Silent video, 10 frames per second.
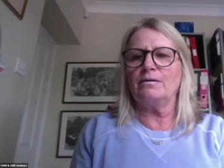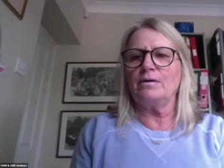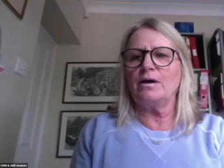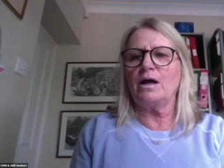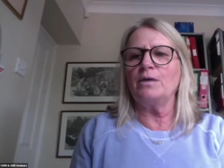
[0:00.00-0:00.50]

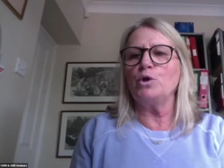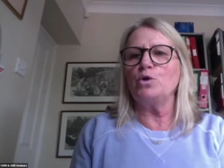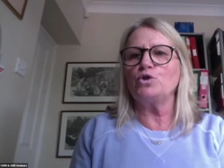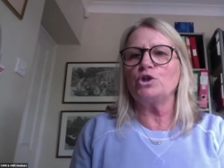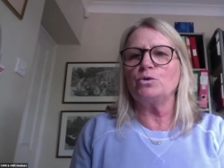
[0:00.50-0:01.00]

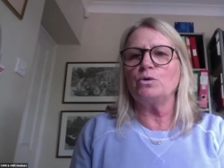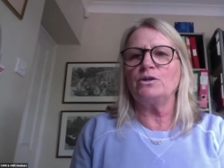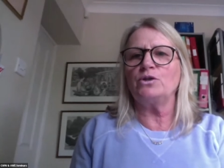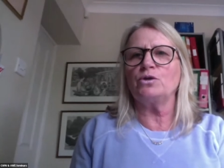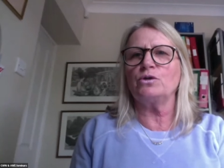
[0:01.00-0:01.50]
unmute you and
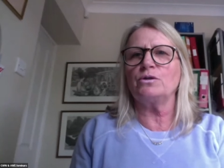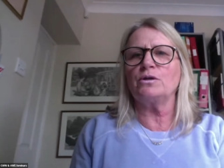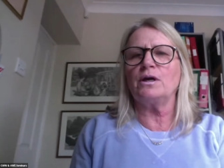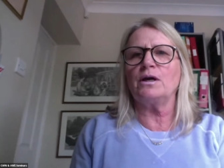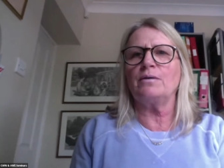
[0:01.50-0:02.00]
you can
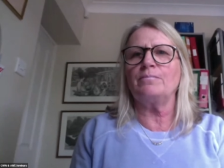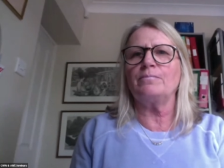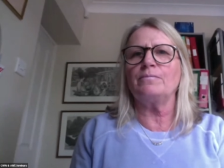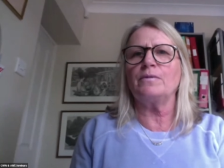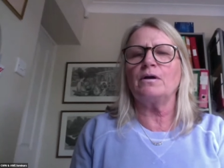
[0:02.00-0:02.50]

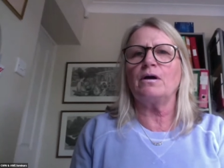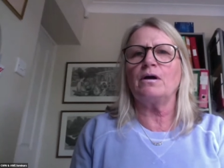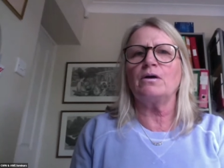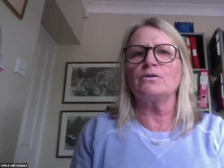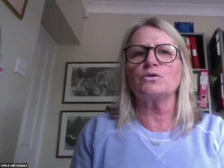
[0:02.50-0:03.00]
um,
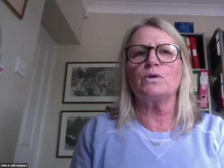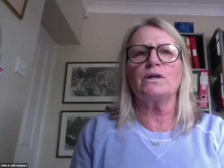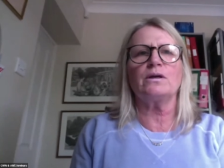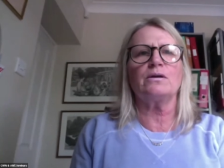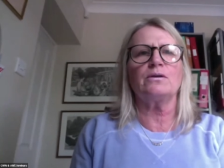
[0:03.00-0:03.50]
ask
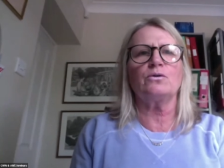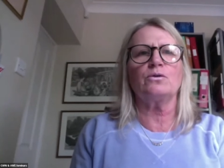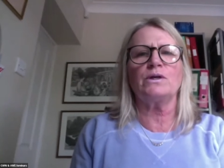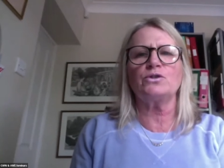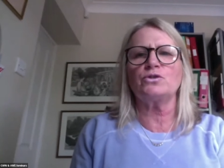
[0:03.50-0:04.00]
Wink your
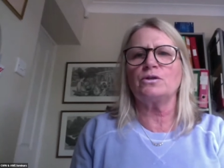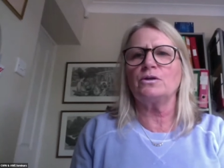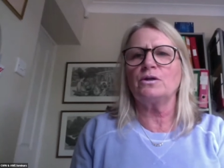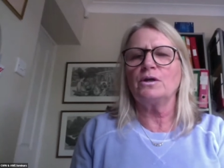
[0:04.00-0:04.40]
question.